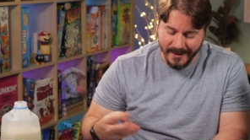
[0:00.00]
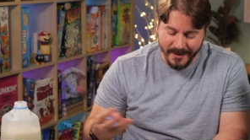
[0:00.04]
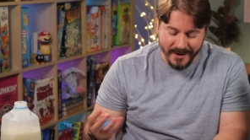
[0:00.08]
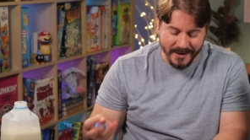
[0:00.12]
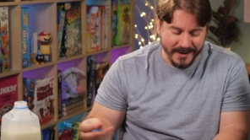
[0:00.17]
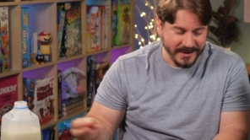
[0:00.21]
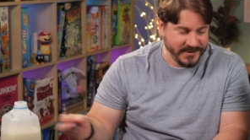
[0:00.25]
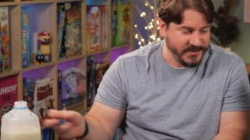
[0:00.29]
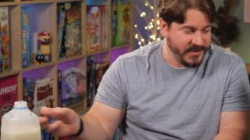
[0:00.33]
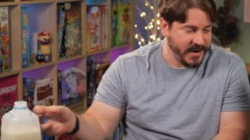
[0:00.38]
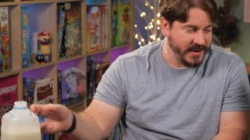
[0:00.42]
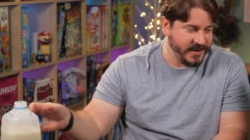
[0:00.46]
all right,
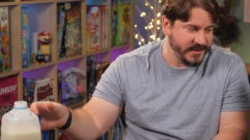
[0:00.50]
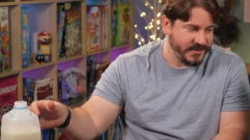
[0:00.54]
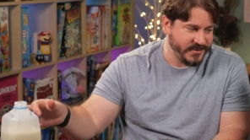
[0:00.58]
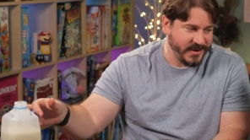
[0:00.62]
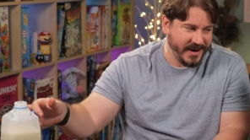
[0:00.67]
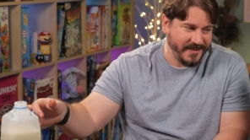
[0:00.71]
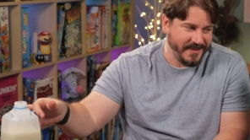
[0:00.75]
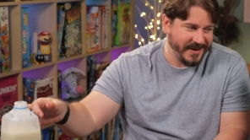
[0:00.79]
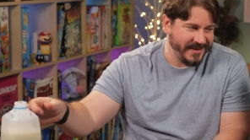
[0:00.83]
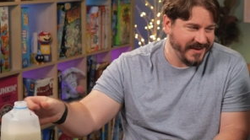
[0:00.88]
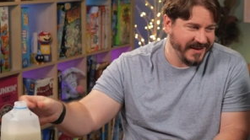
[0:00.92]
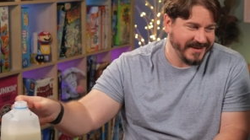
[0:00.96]
let's try these
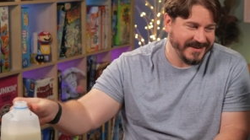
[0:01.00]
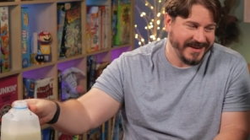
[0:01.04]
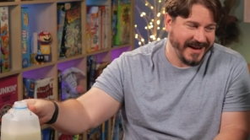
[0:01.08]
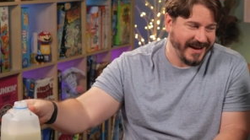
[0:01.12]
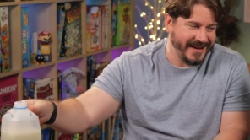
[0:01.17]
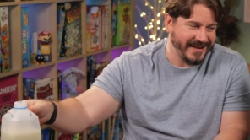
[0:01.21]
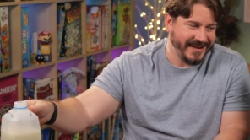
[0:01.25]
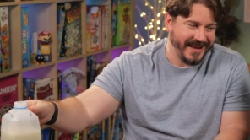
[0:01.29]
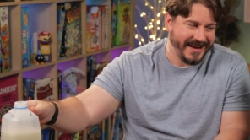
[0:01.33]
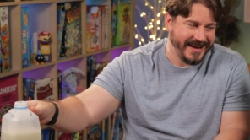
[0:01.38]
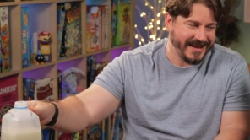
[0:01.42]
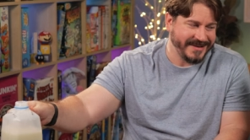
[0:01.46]
strawberry things. I,
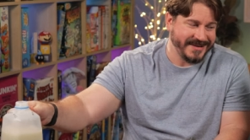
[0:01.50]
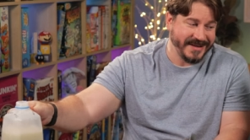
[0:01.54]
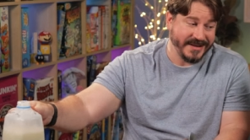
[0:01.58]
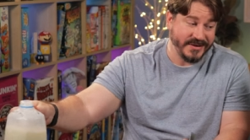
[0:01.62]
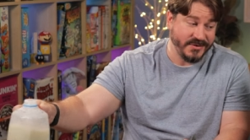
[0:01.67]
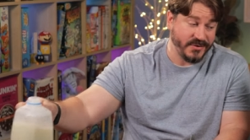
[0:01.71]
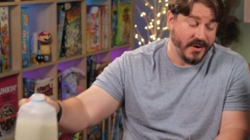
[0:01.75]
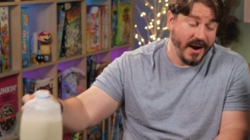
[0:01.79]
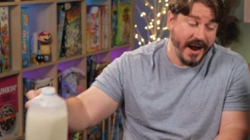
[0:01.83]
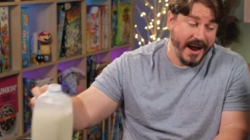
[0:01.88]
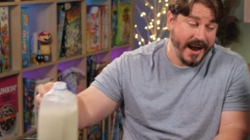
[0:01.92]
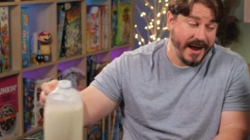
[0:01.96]
like I said,
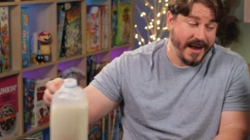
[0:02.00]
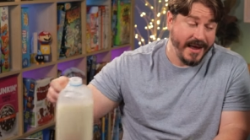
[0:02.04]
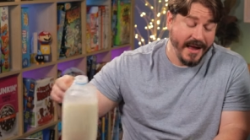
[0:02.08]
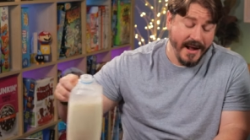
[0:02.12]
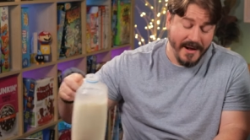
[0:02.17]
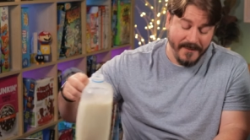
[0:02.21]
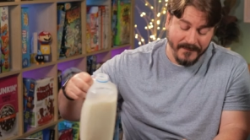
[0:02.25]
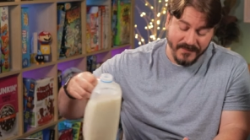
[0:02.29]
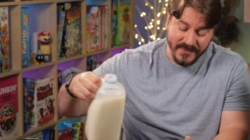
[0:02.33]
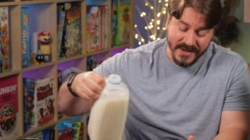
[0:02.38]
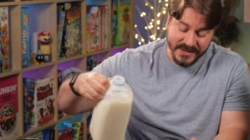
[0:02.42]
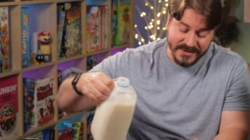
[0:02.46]
dry
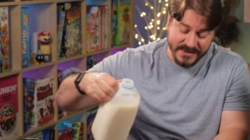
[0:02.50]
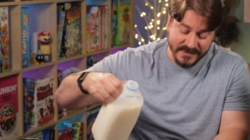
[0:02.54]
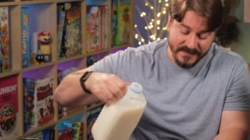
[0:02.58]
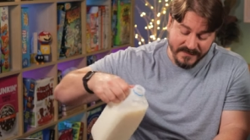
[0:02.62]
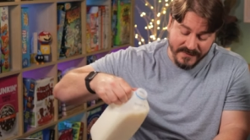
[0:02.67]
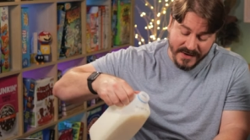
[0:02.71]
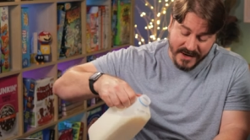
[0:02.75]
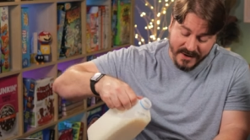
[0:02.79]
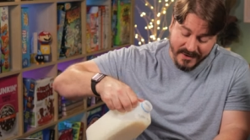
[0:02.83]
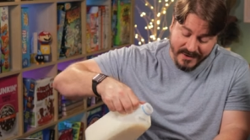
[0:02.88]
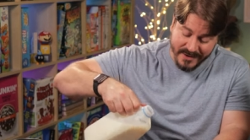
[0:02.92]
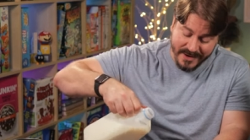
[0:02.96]
tasted
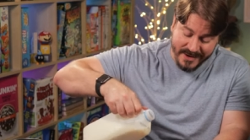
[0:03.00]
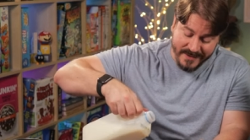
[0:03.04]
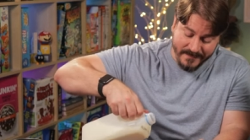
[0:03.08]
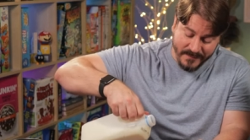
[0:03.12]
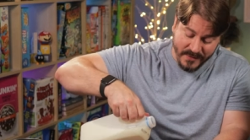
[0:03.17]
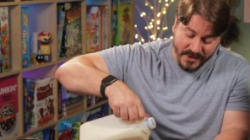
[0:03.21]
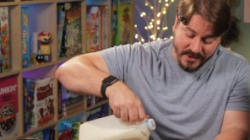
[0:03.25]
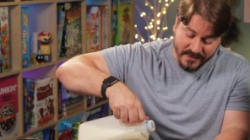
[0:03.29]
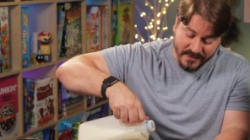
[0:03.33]
very